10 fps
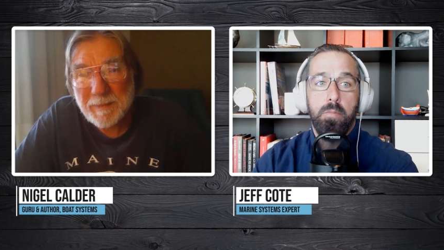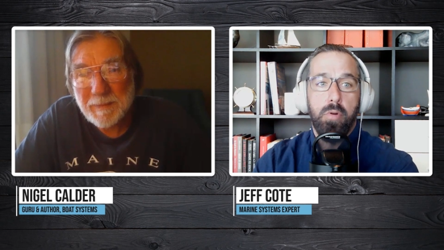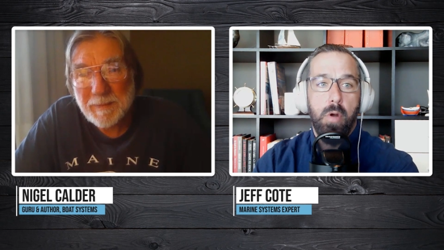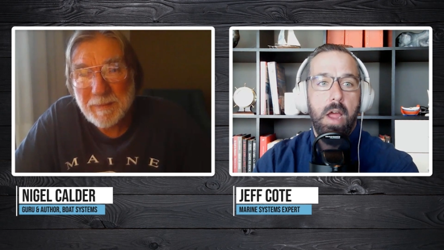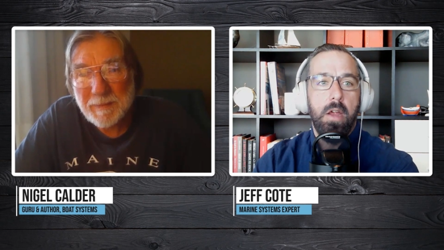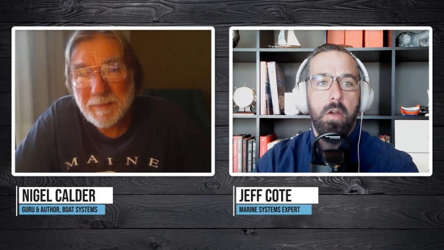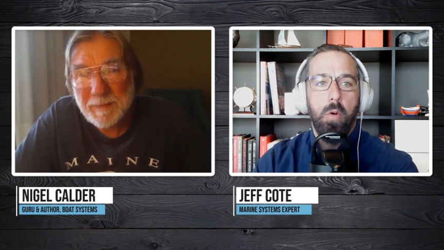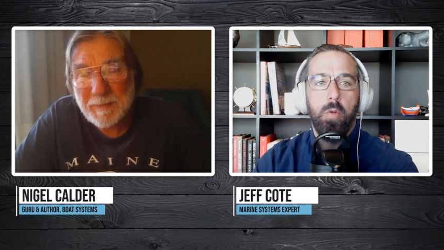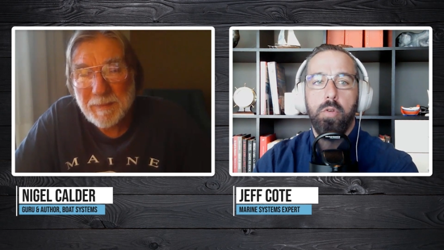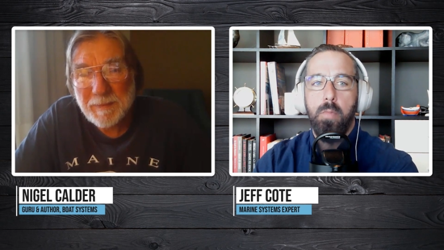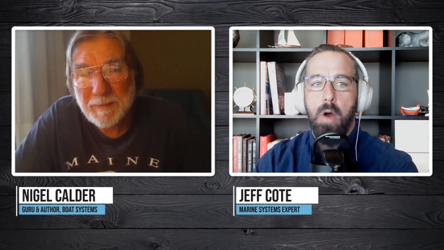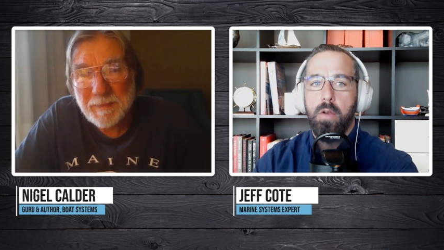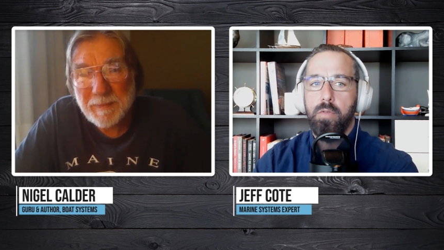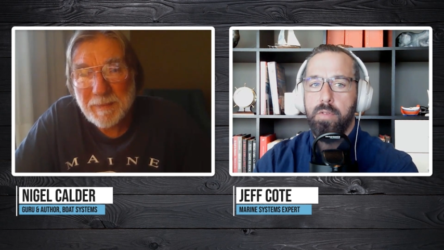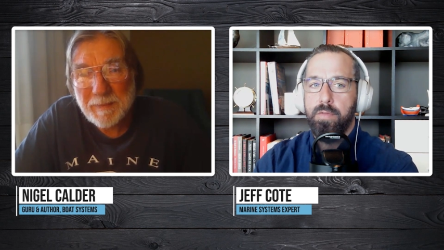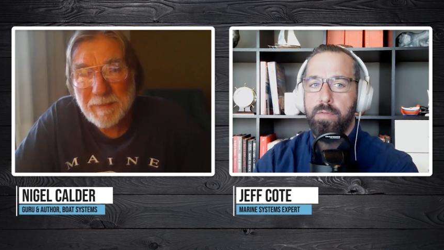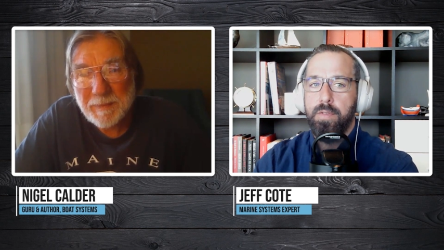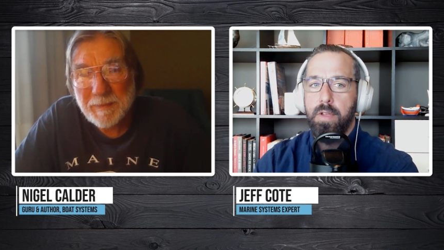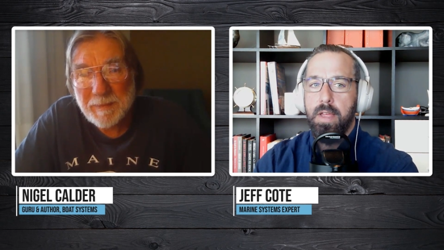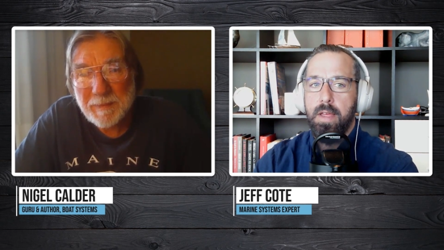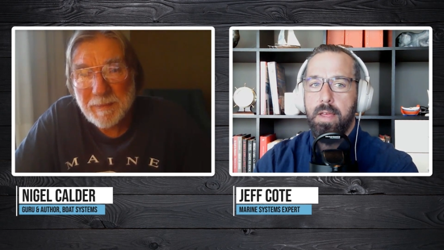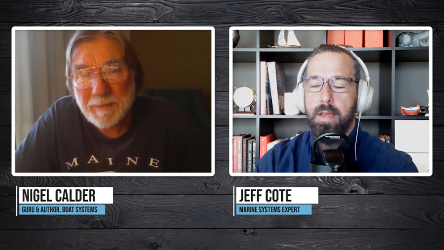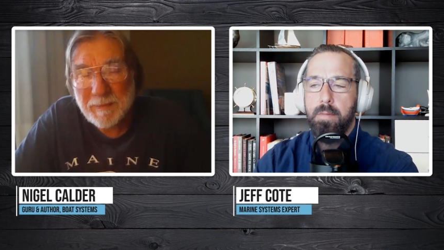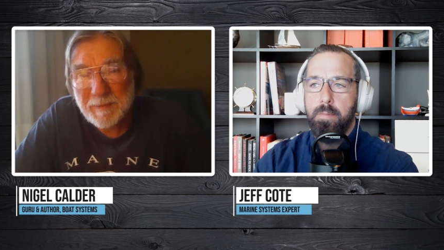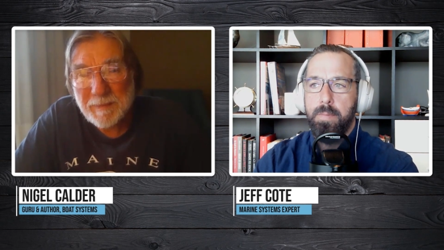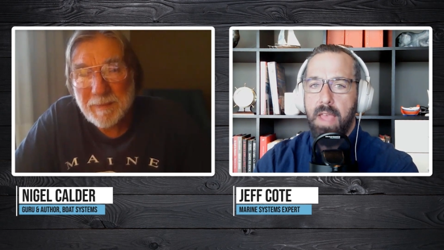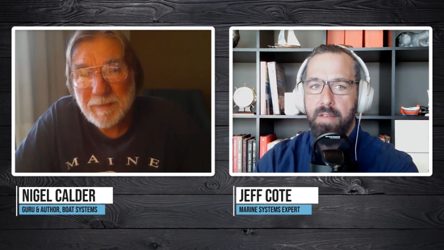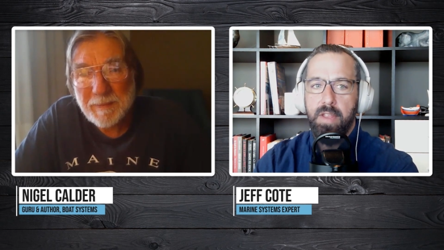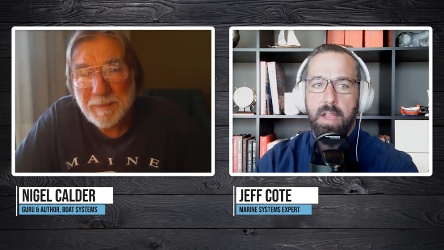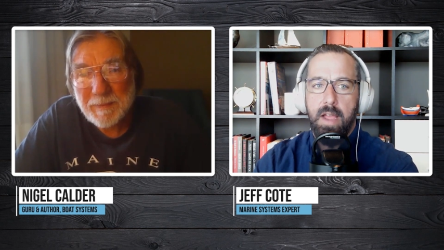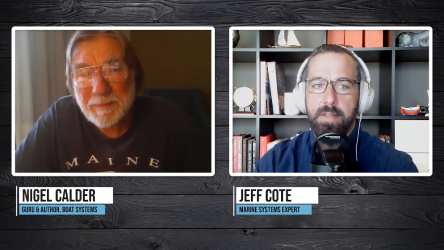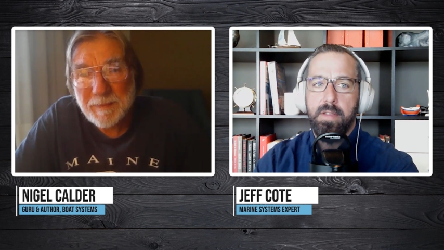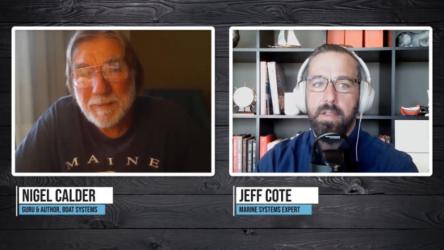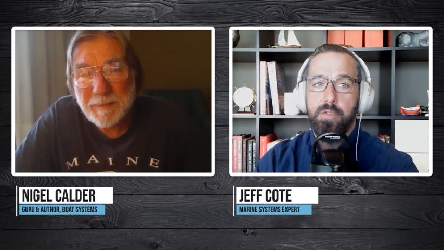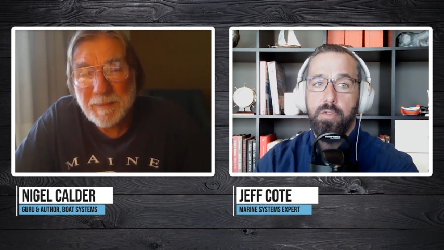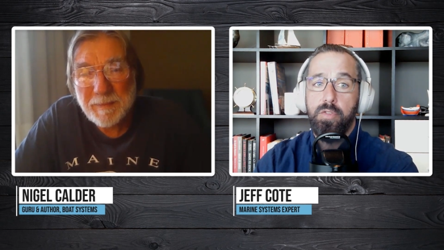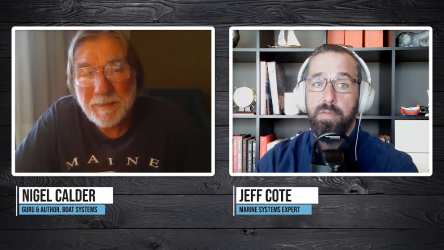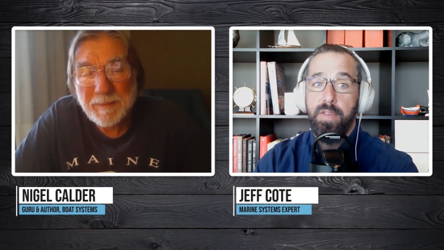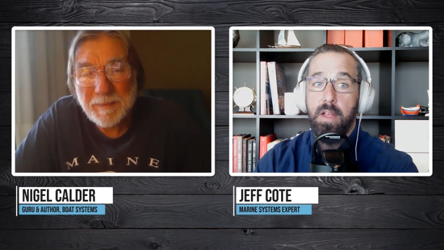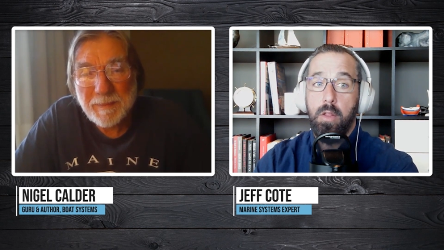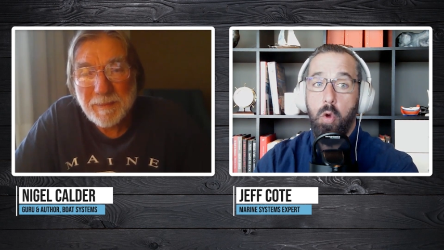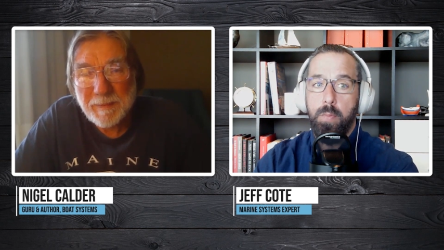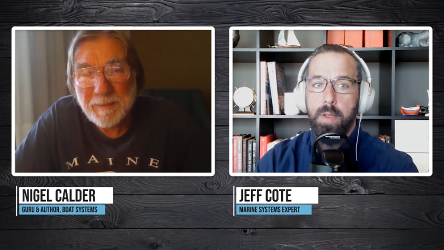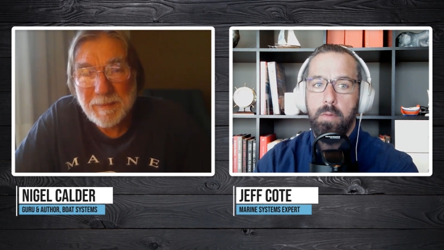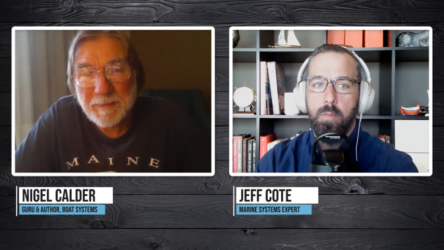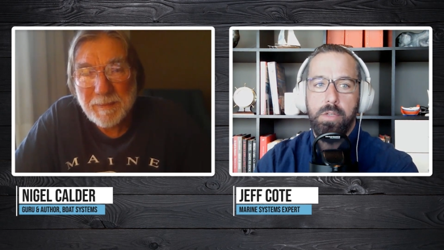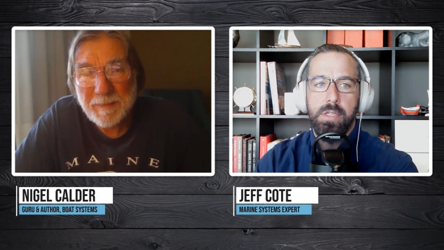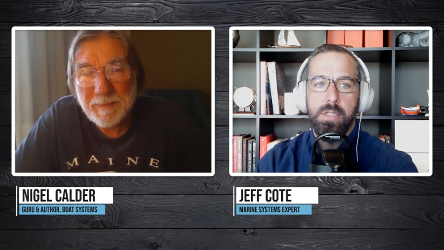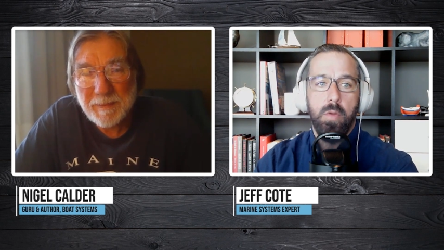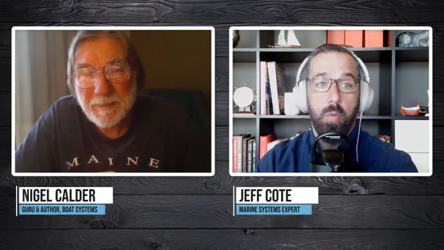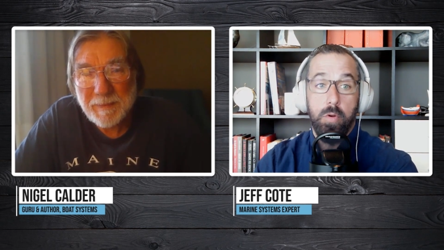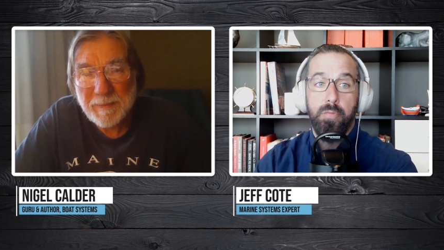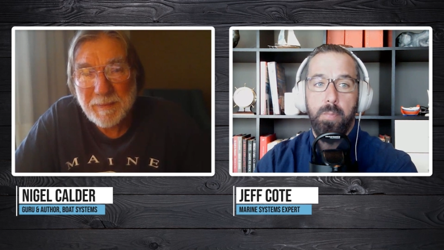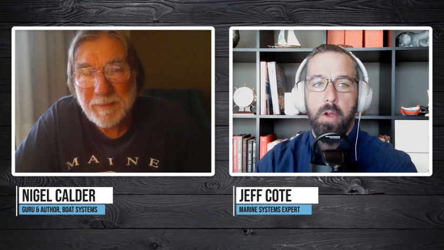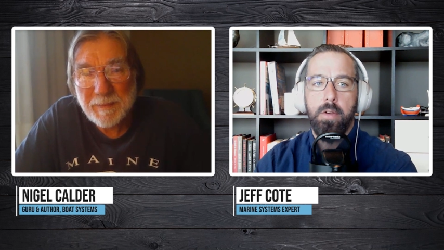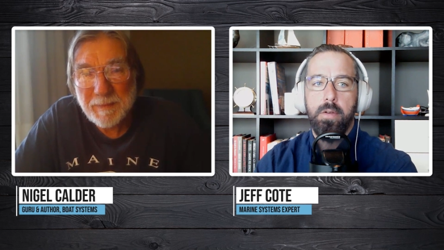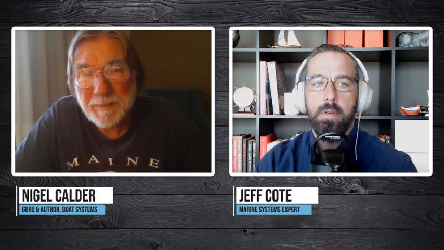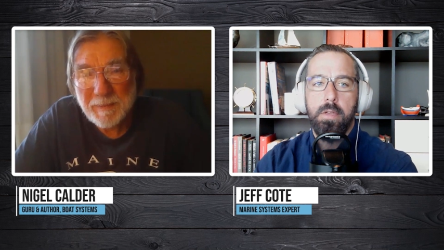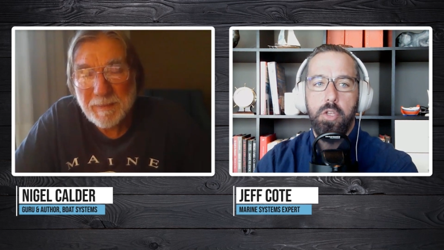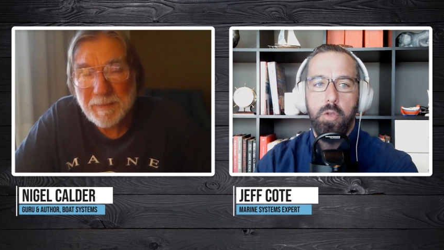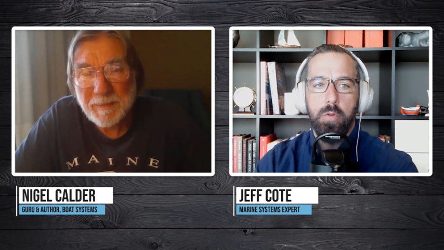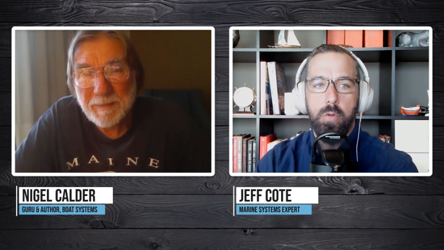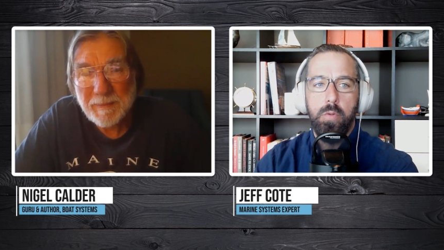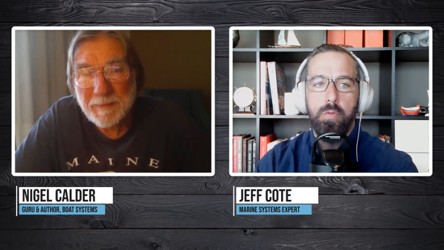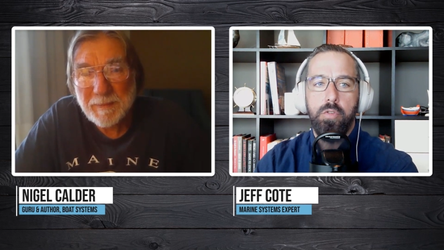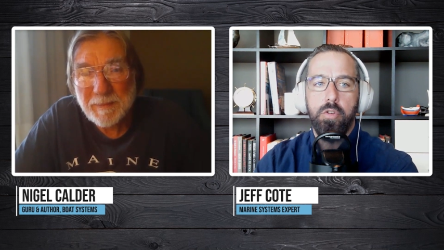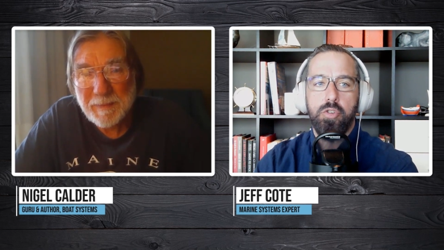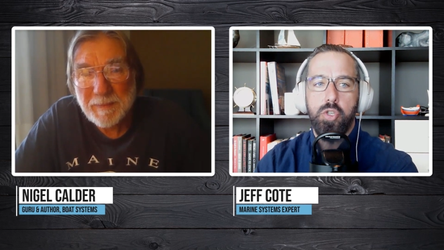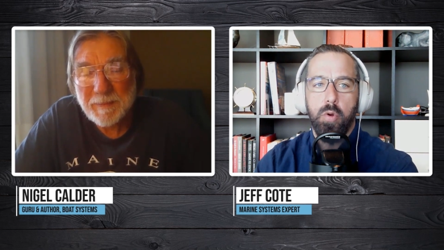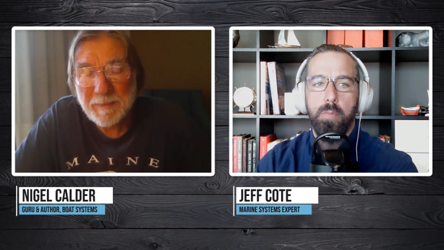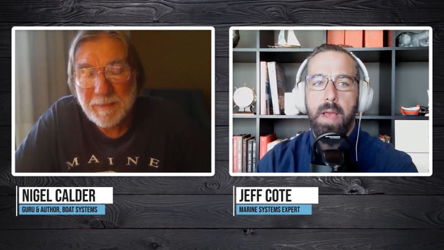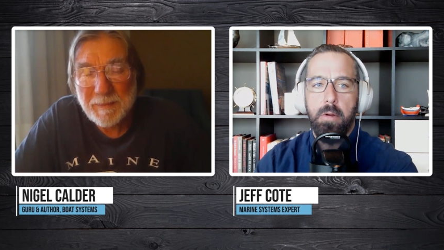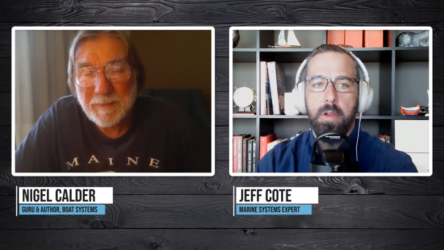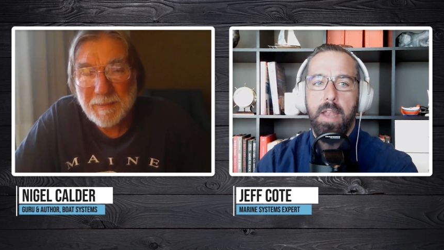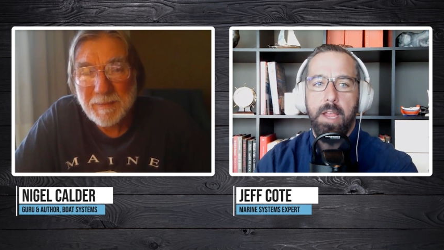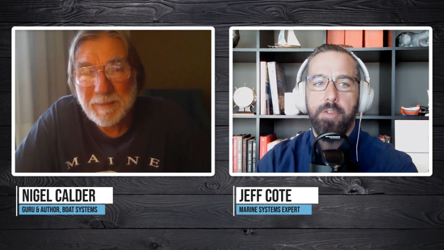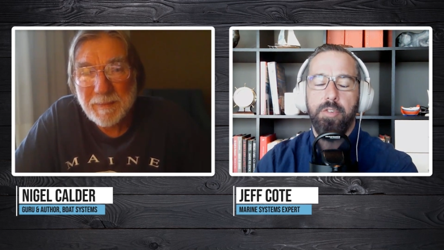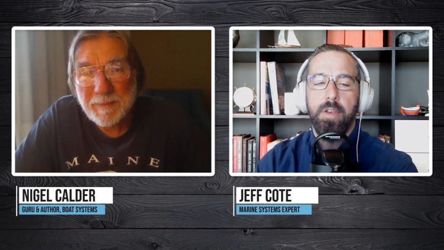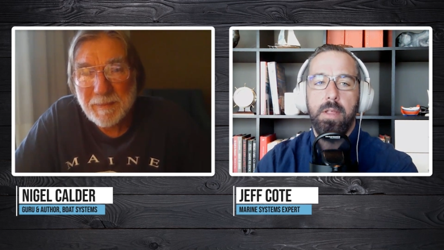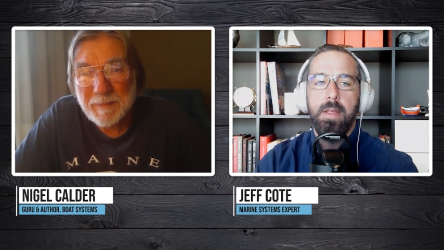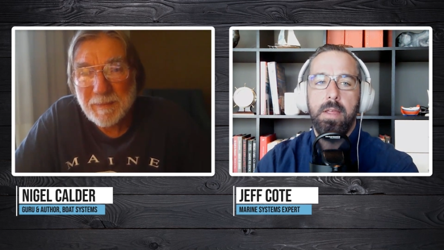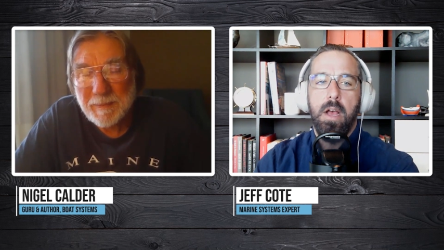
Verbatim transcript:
Speaker 1: prior older models of galvanic isolators used to fail open, which is the worst part. You lose your shore power connection